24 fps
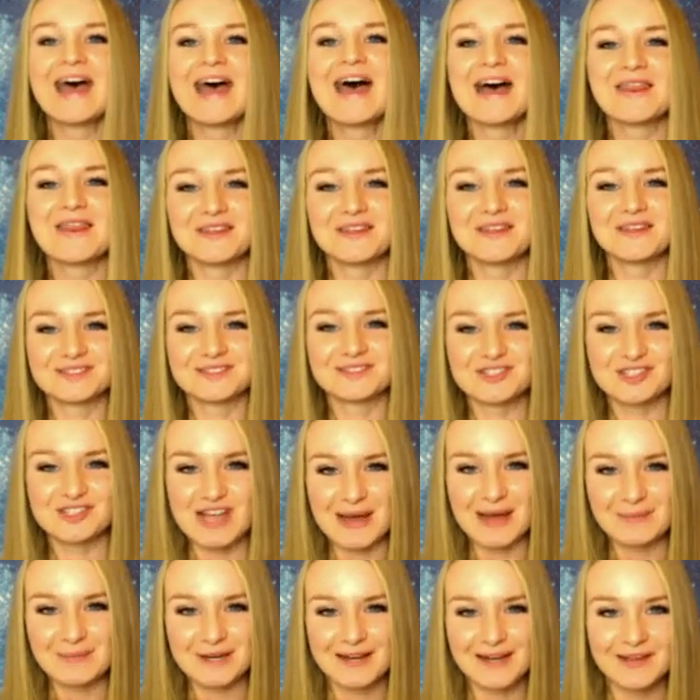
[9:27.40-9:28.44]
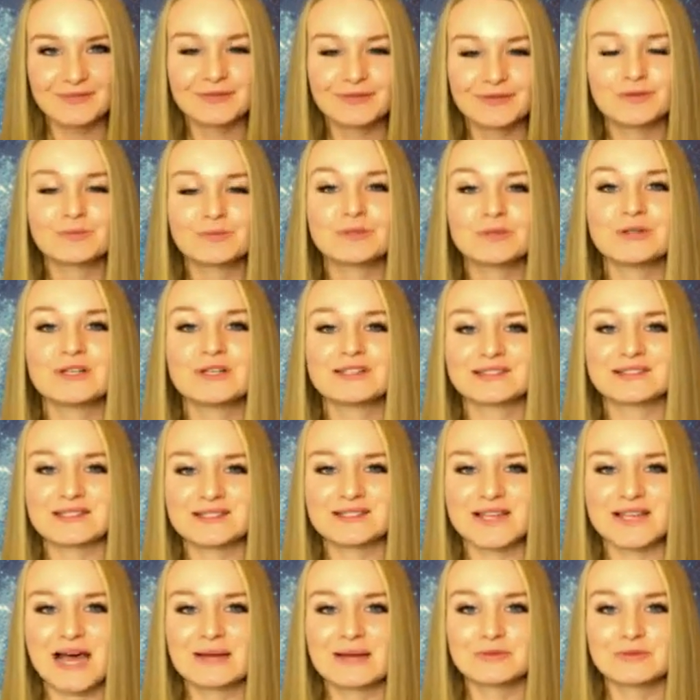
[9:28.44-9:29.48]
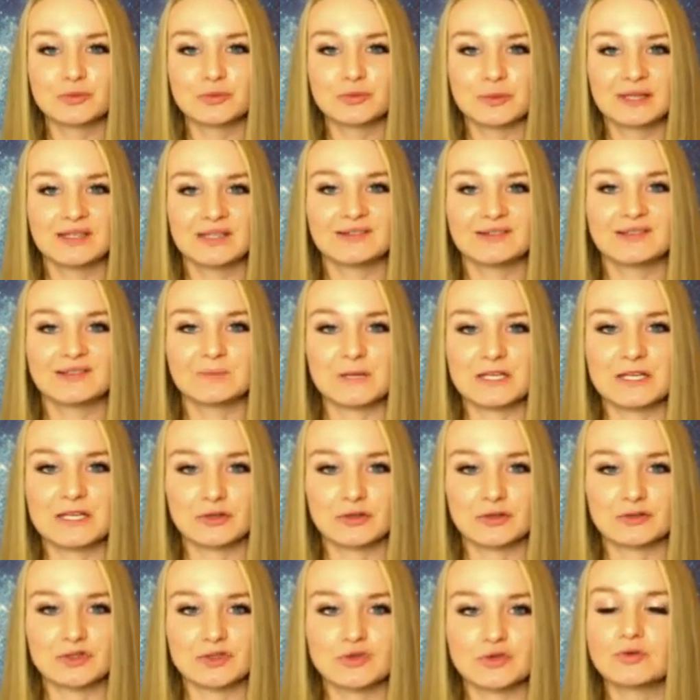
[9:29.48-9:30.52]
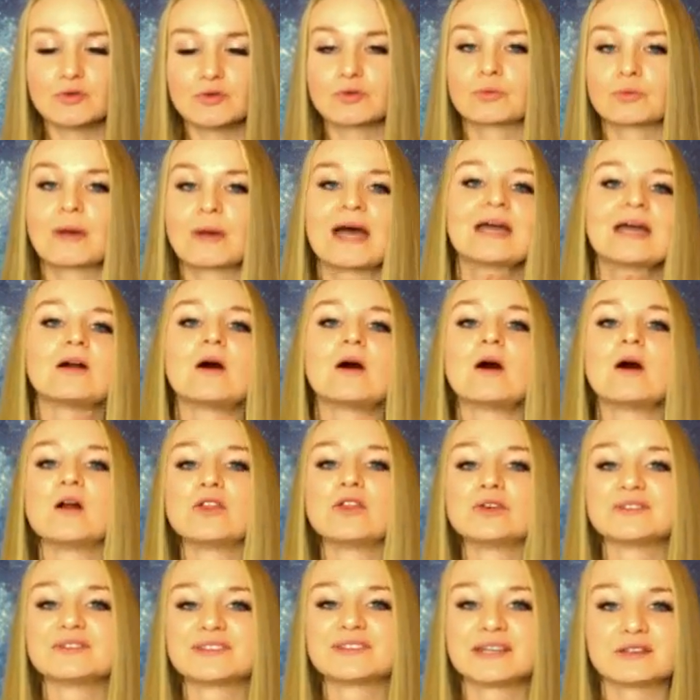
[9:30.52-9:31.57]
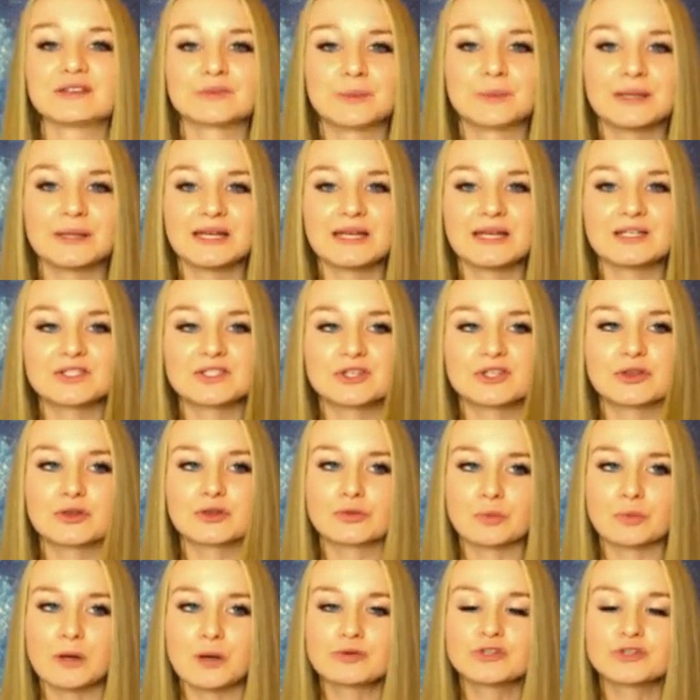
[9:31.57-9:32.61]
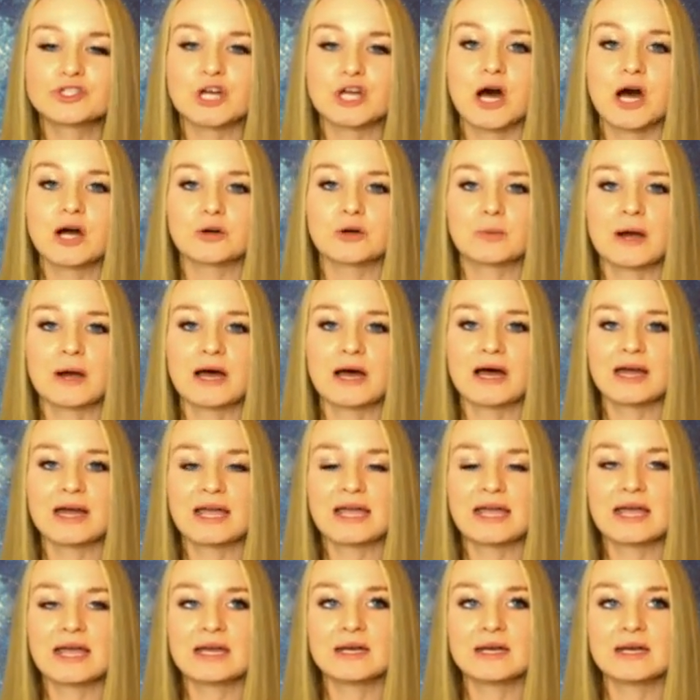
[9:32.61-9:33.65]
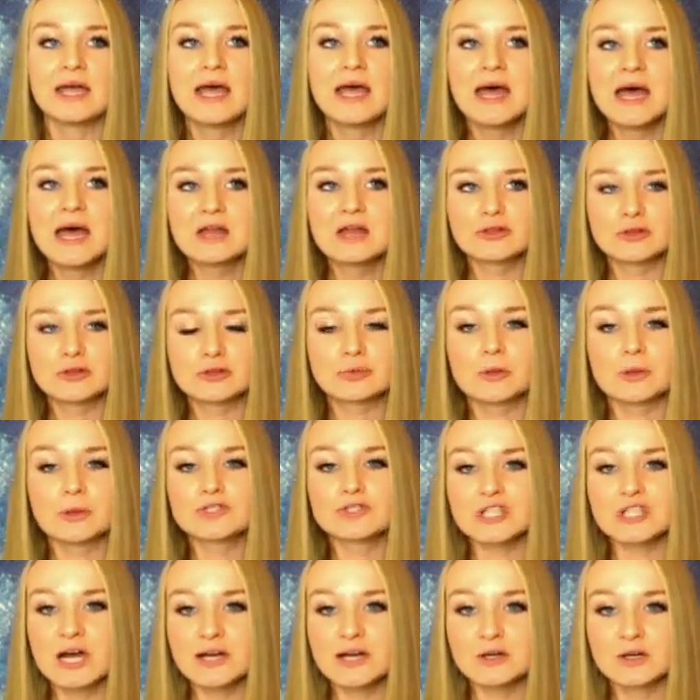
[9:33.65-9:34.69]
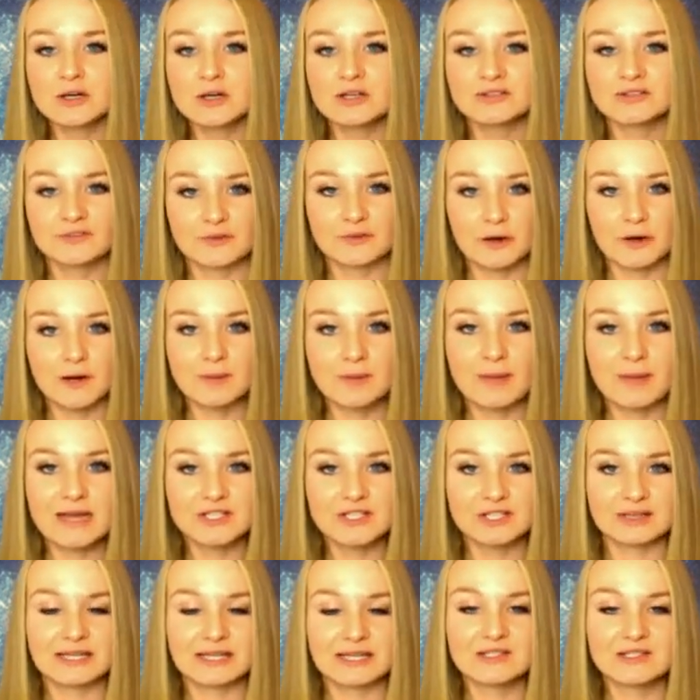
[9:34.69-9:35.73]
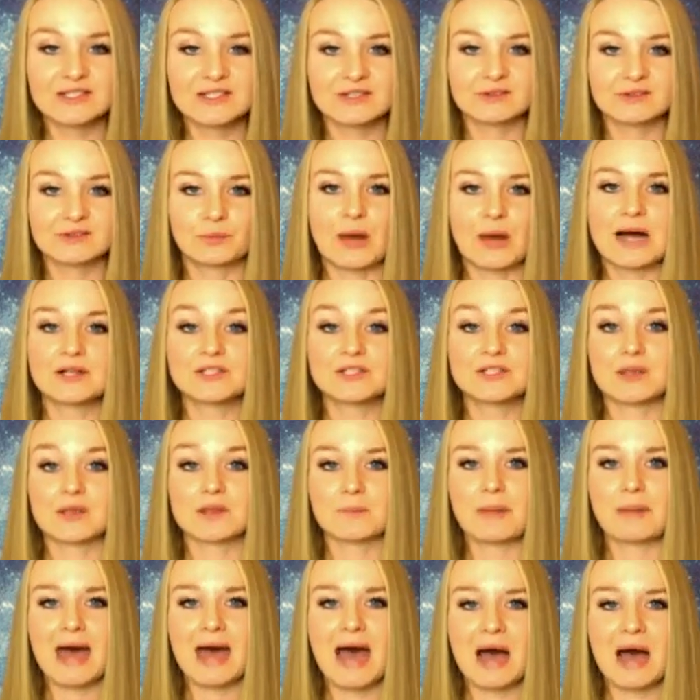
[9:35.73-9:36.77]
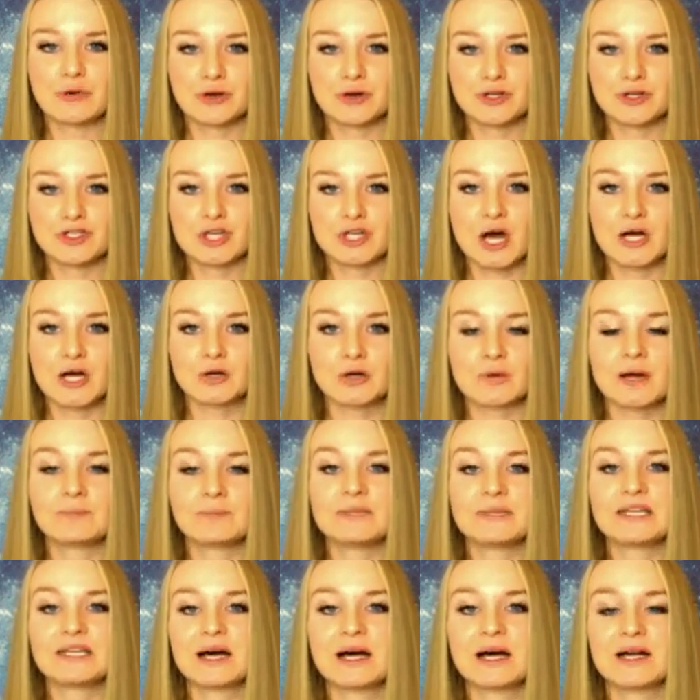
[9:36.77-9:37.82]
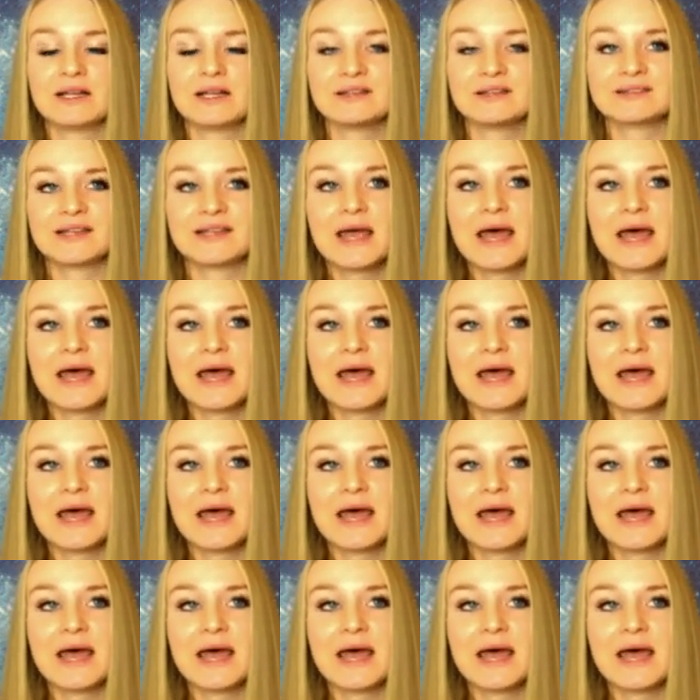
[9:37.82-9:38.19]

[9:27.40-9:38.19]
This Gemini full moon is the time to really speak your truth, right? All those things related to the throat chakra. And the throat chakra is very much linked as well to the power chakra, because